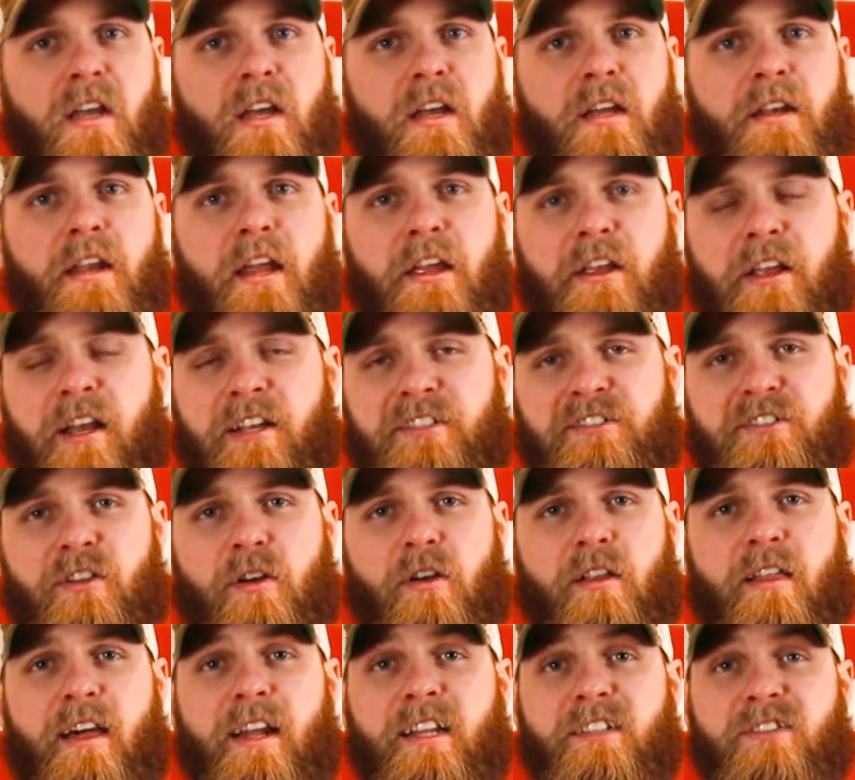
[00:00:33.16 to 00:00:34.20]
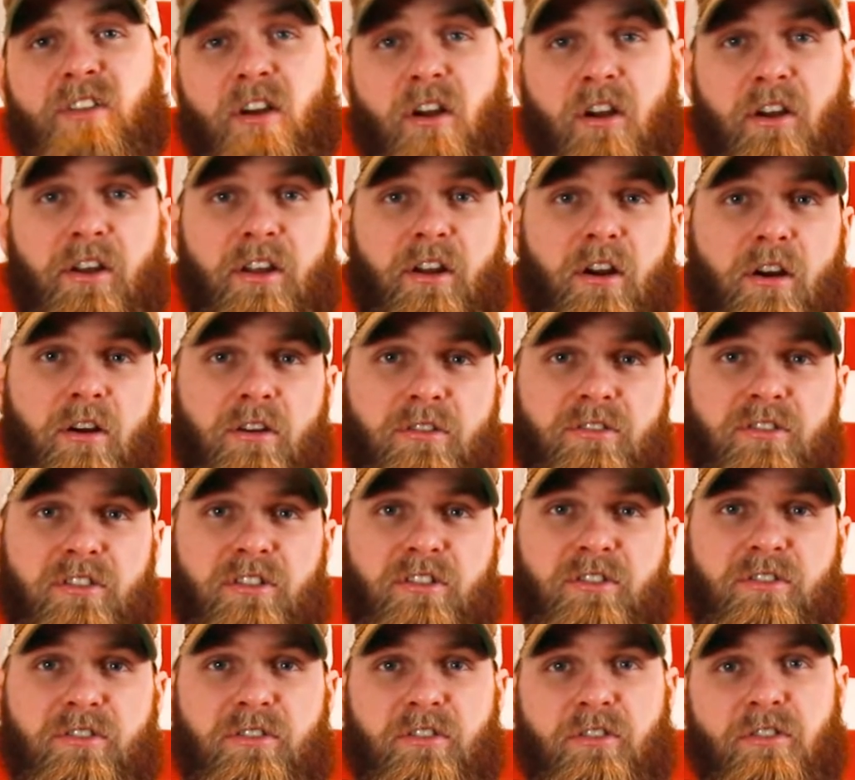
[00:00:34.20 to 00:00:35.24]
Now you guys know a lot of target
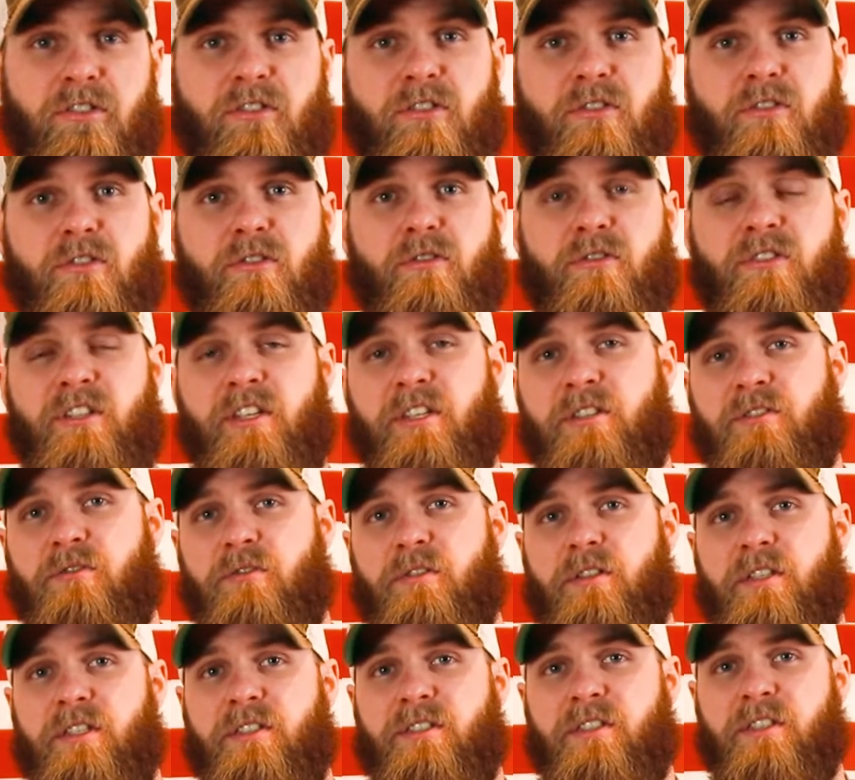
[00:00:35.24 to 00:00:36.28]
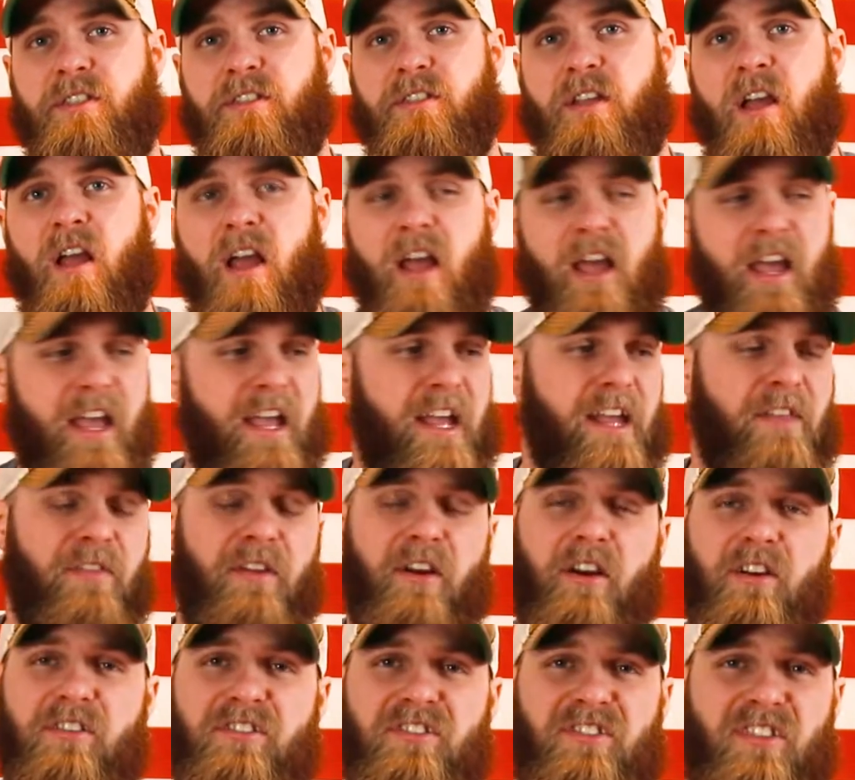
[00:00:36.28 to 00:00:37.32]
archers use hinge releases, and there
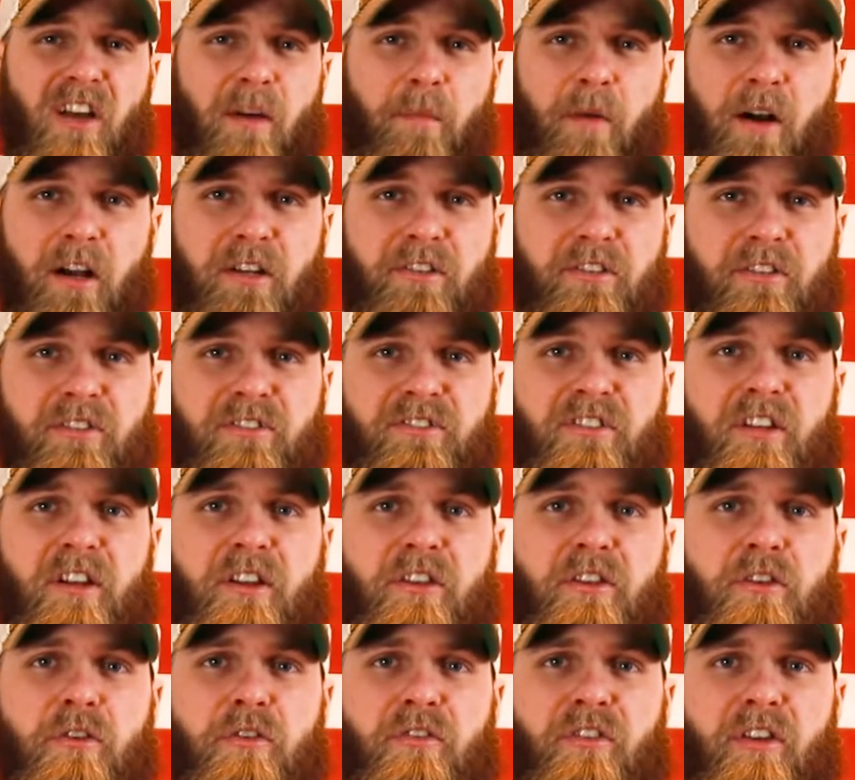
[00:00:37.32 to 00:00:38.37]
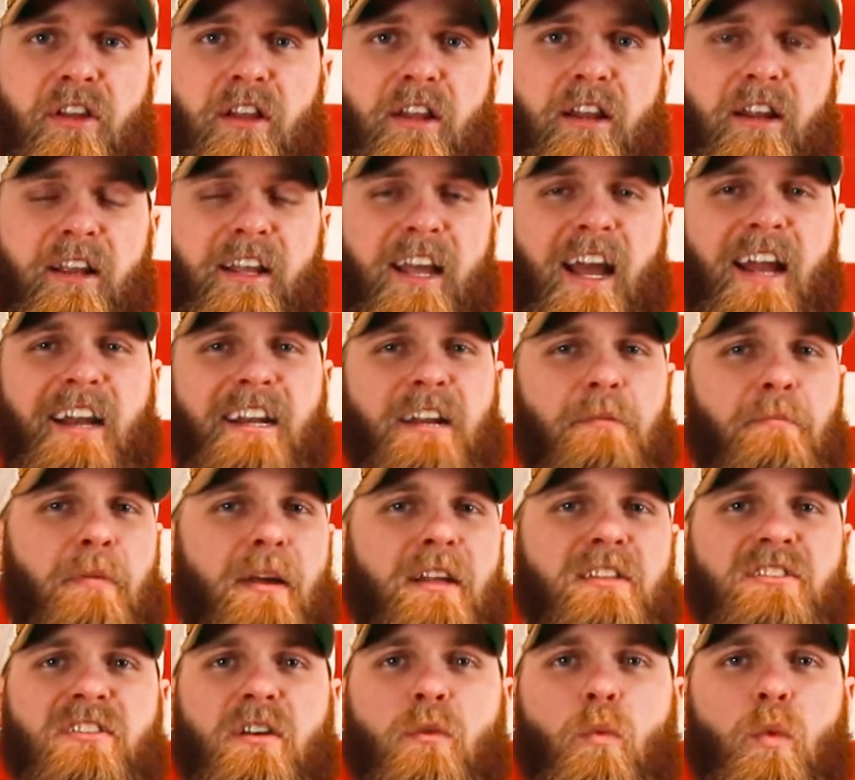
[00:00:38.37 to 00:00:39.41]
are some hunters that'll use it, and it kind of
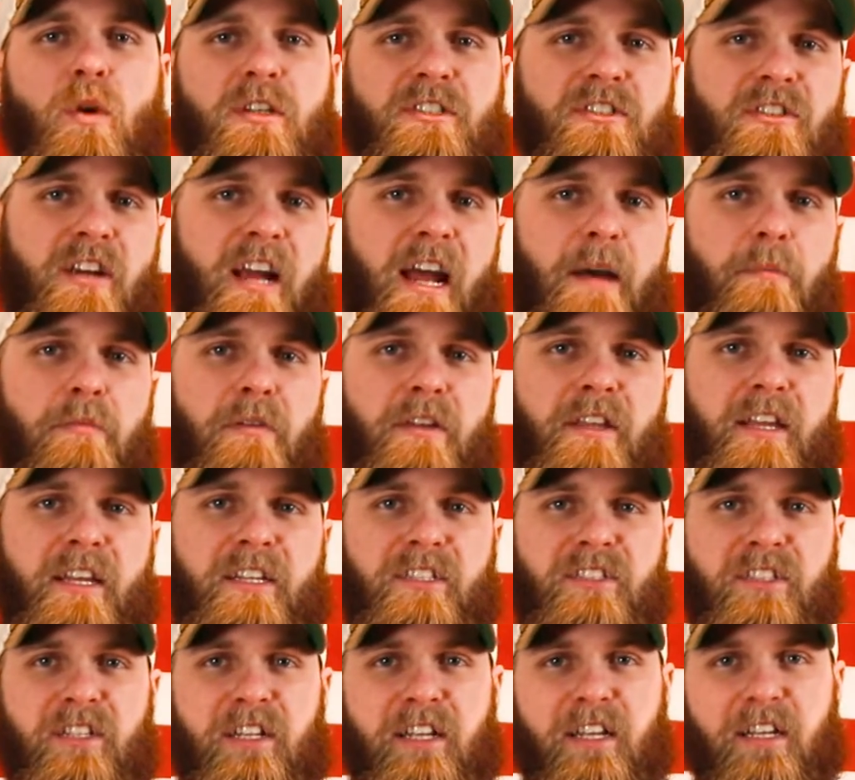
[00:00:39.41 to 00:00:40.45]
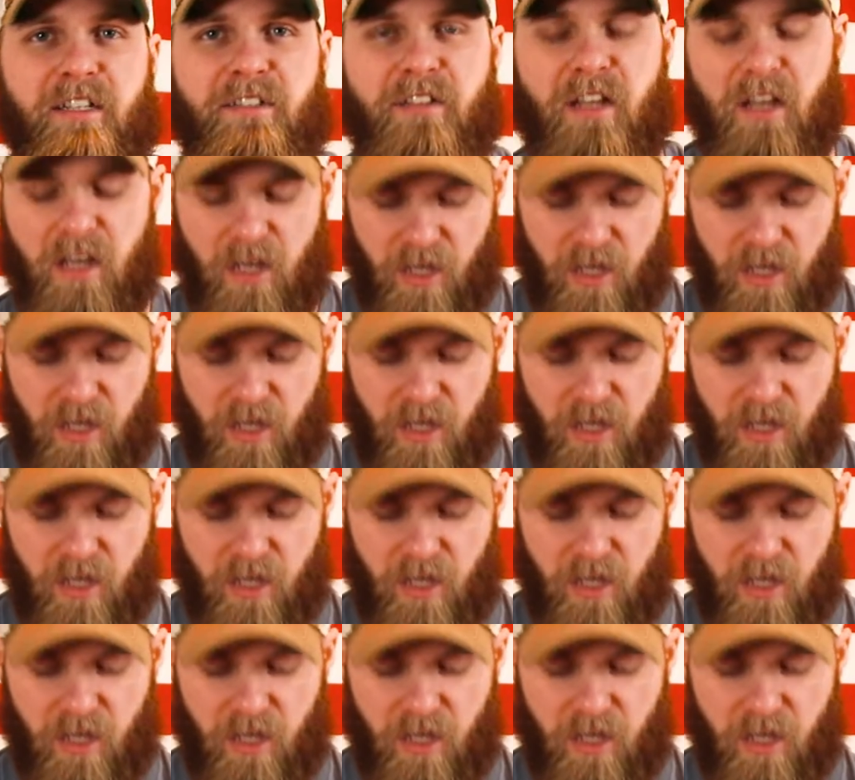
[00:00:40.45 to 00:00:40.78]
depends on what your application is.